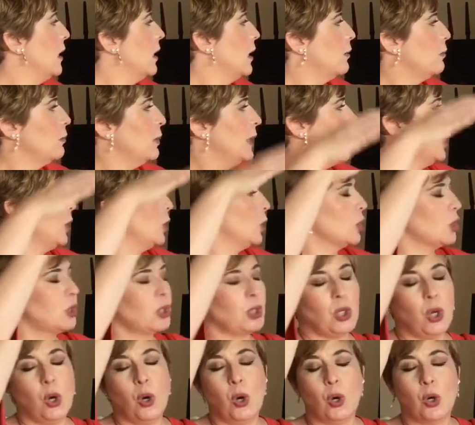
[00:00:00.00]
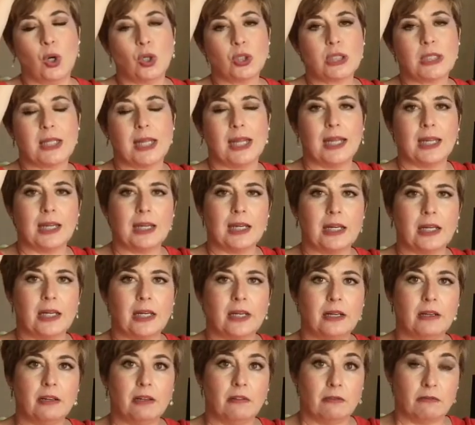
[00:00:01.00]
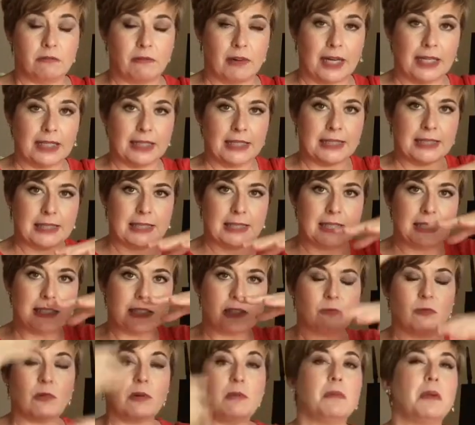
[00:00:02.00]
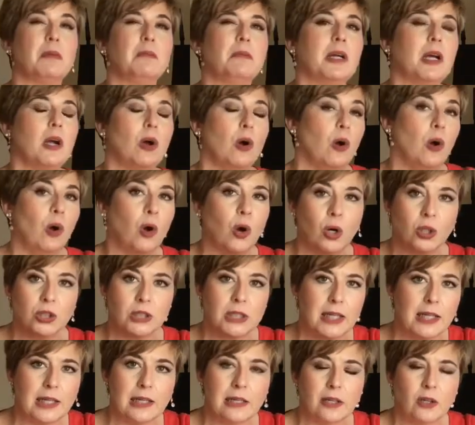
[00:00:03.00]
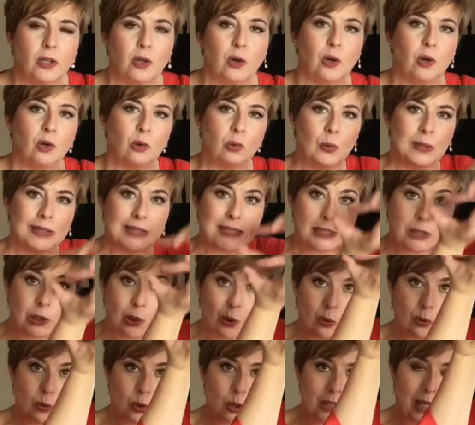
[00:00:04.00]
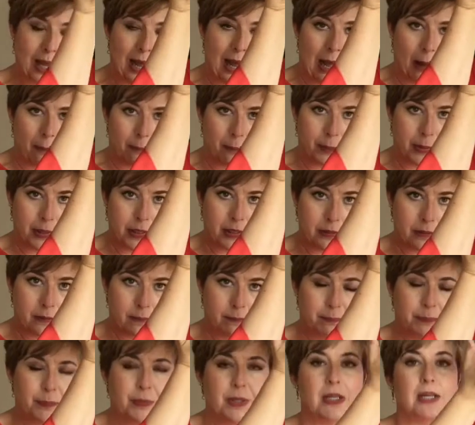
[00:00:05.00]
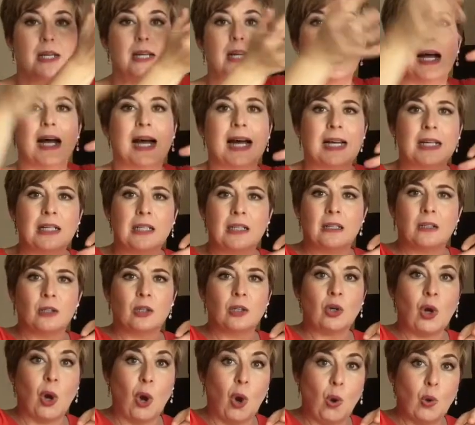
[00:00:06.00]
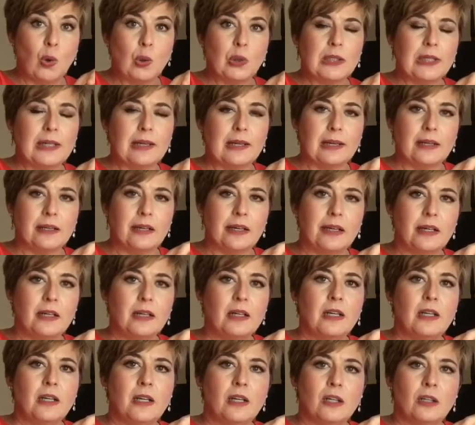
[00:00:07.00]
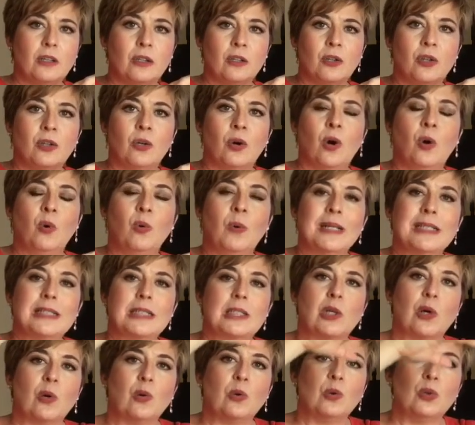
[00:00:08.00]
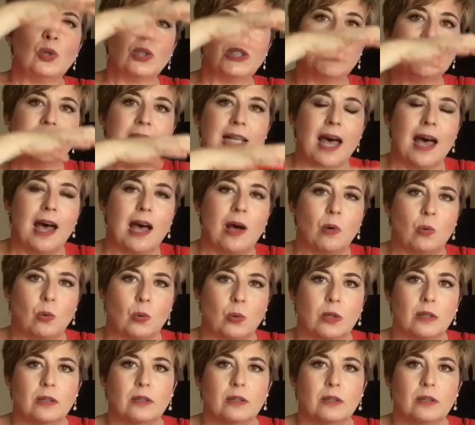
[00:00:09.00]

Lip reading: Because hot air rises. Remember, hot air always goes up and cold air always goes down.